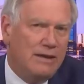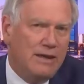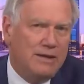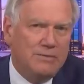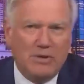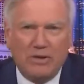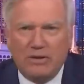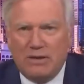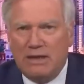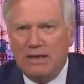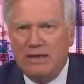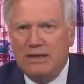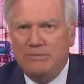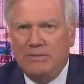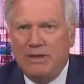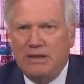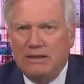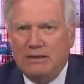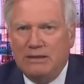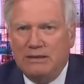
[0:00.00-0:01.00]
I'm not
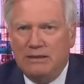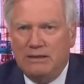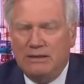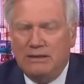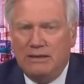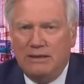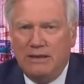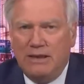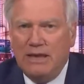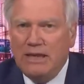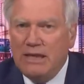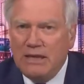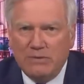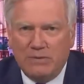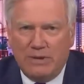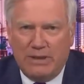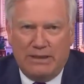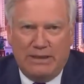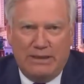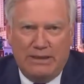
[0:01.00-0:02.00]
claiming
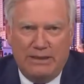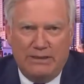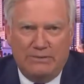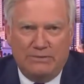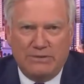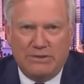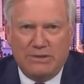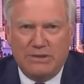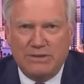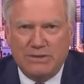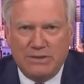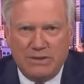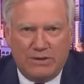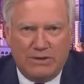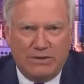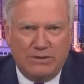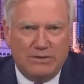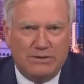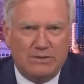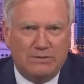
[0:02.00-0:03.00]
anyone here was
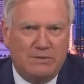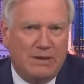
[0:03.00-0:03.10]
dishonest.